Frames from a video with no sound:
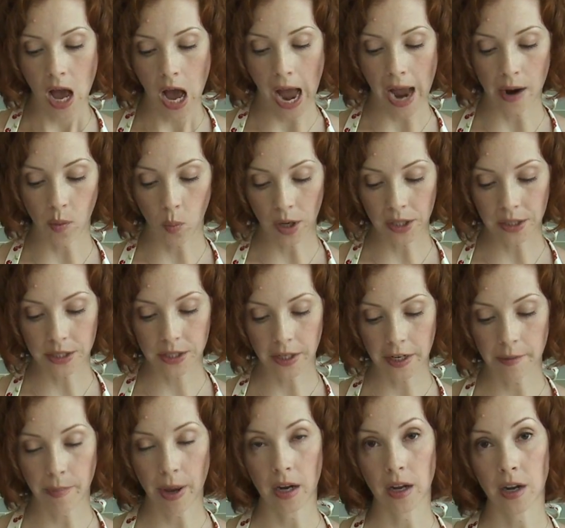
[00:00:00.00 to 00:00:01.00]
I want to tell
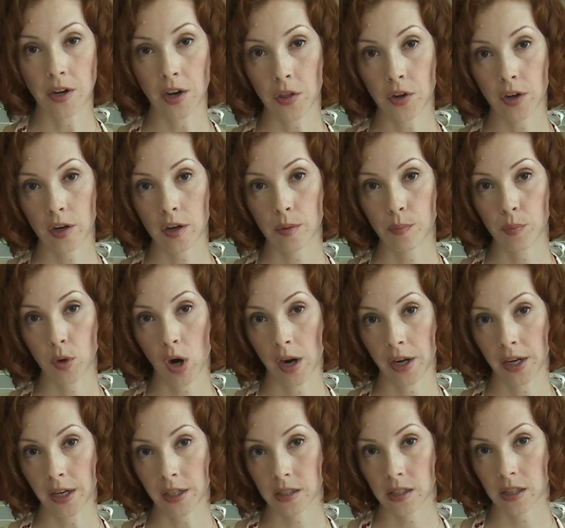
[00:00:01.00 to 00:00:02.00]
you about another
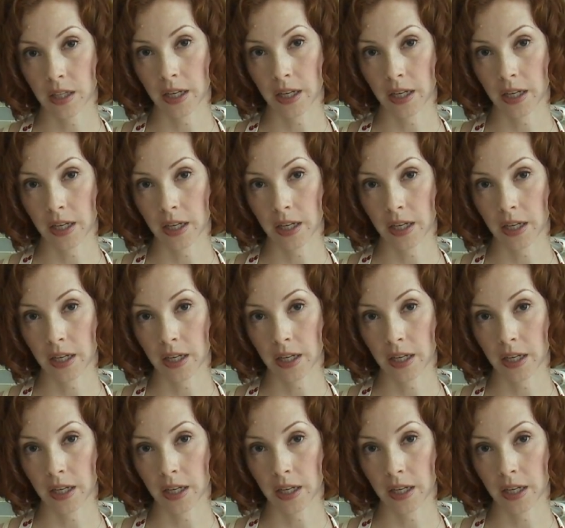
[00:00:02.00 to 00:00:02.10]
product